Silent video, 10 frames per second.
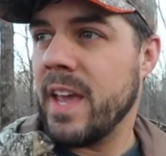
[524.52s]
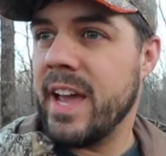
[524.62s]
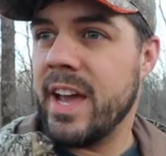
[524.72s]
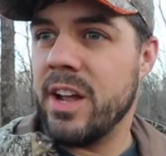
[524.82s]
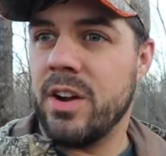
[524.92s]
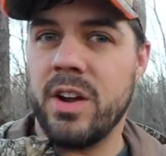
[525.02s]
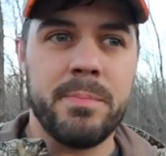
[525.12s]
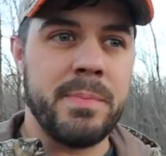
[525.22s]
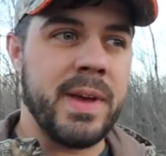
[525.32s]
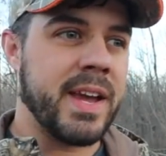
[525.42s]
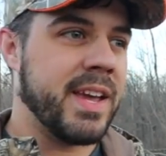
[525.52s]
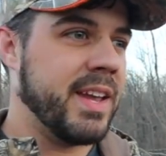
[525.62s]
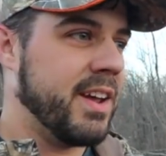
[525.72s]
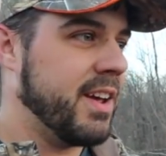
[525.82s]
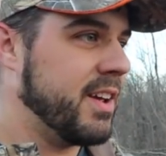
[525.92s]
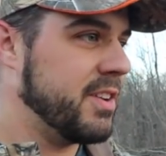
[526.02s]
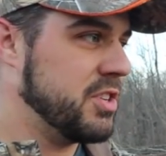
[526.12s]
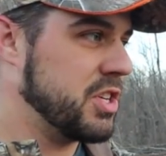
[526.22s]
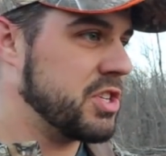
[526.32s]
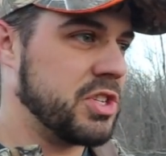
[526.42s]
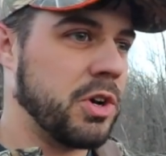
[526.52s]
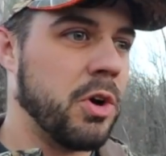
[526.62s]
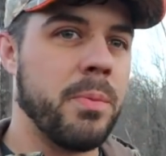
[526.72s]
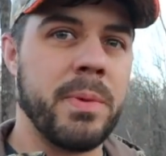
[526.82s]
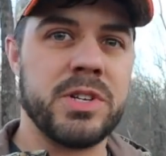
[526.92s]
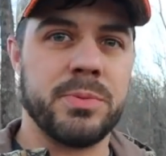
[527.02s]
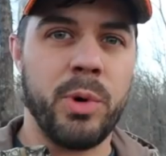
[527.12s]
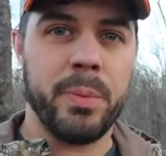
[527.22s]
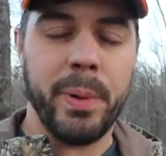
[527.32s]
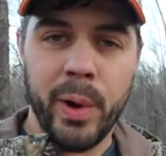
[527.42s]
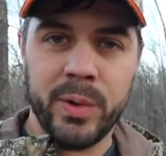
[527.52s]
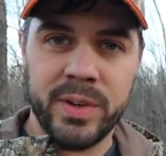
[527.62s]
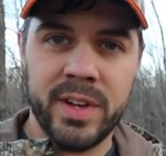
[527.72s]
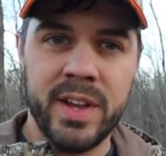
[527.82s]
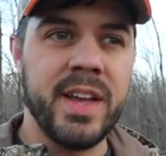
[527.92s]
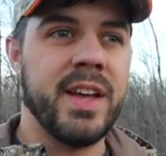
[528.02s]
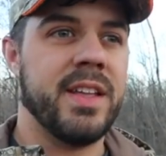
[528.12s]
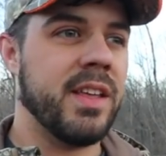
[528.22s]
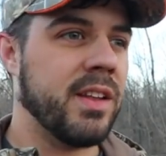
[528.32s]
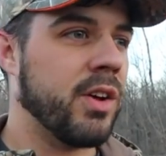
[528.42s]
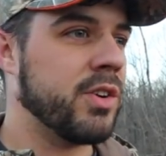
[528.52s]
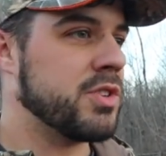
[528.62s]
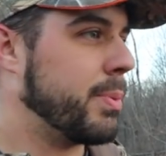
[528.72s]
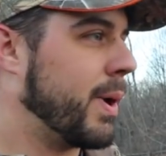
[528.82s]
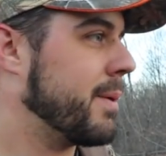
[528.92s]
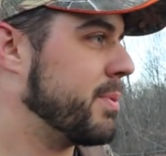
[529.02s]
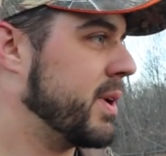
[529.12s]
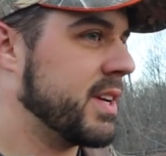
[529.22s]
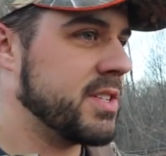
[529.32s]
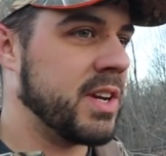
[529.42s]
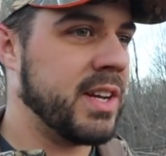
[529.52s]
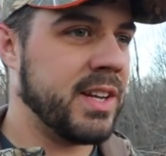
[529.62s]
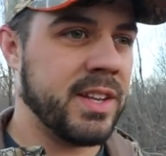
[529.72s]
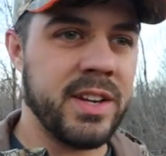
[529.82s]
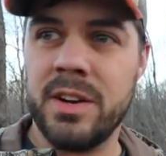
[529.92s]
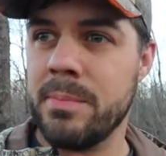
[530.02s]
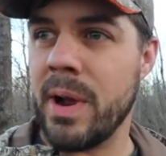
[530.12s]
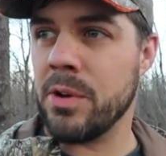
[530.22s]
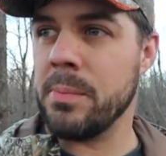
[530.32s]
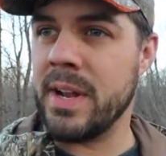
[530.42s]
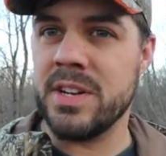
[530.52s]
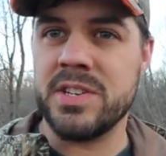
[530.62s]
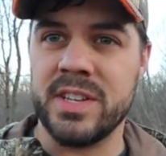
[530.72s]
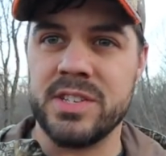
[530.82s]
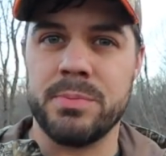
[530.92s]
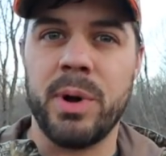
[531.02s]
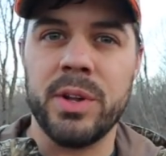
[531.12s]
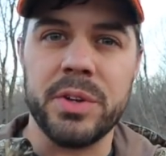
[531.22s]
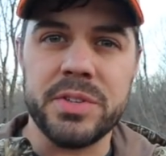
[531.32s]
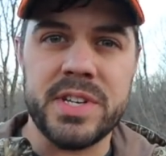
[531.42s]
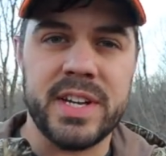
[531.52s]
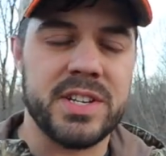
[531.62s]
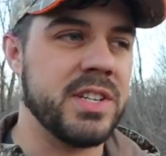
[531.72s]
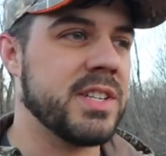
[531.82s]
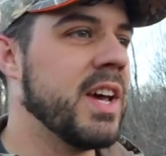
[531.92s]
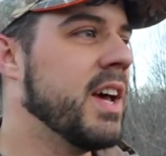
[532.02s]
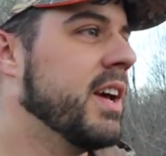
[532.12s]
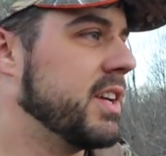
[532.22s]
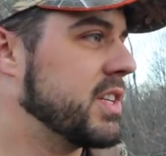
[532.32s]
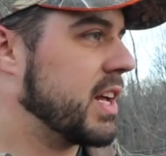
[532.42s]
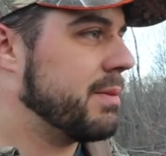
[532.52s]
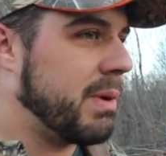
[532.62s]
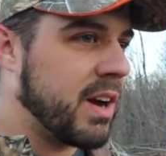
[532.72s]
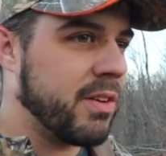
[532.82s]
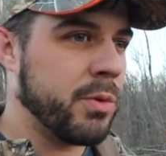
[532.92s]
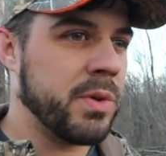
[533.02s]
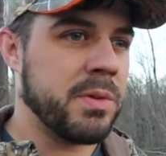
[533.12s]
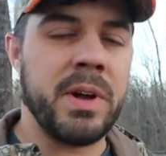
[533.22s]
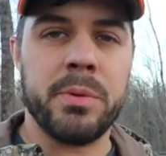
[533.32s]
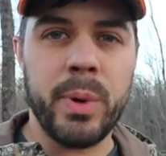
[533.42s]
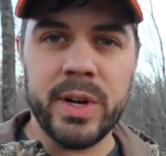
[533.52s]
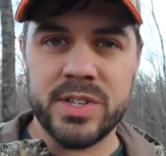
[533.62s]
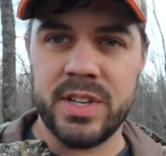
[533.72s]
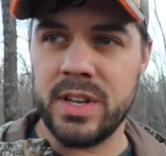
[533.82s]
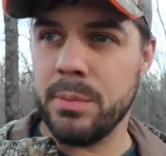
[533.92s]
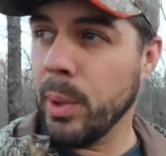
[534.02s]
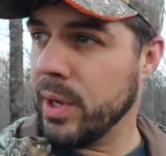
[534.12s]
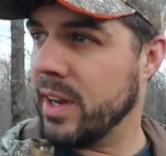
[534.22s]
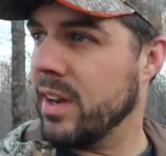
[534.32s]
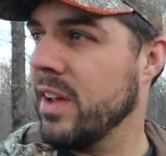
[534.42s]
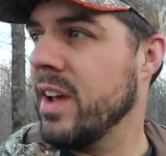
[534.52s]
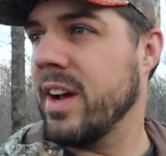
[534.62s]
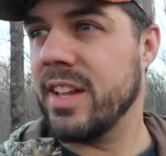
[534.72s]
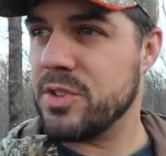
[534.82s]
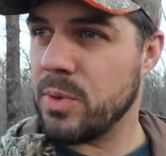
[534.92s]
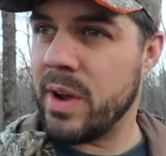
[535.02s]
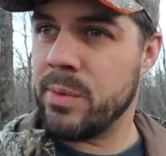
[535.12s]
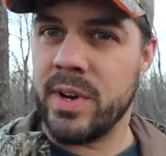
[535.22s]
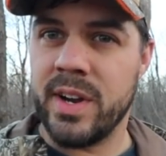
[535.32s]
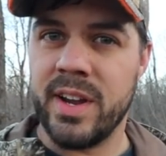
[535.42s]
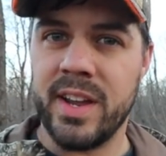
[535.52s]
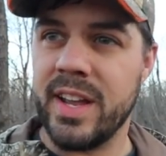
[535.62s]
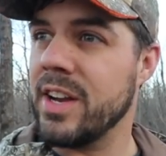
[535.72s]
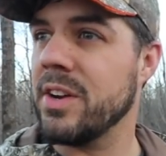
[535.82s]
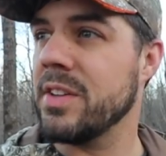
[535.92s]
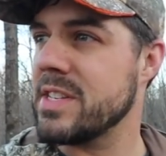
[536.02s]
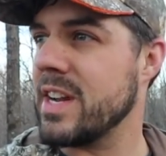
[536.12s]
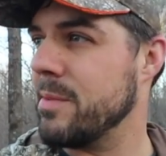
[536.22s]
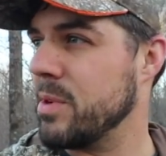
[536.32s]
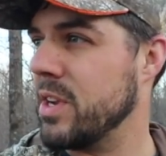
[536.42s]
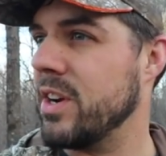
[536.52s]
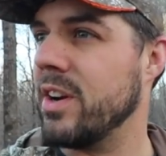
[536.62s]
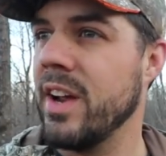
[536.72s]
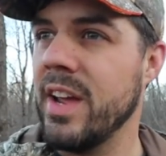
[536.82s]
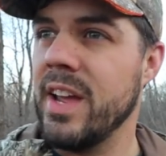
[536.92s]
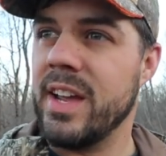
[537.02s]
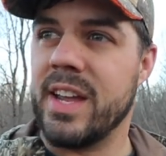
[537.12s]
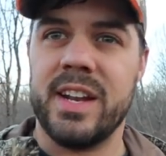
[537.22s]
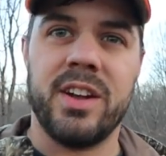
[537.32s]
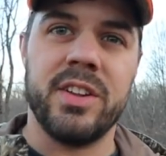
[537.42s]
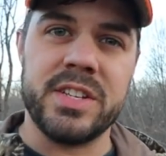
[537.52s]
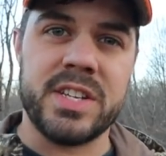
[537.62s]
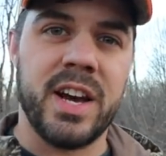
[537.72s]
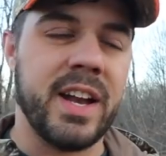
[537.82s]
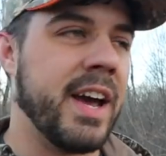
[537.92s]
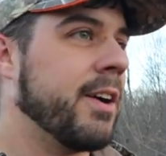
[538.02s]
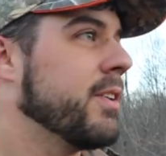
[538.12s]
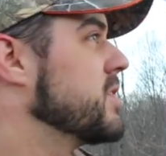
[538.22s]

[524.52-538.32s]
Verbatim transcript: and make it just so much more potent than larger property because you're getting in there and micromanaging these small little sections. You just got to be careful with the amount of pressure that you put in and that's why we're in here this time of year getting all this cut out.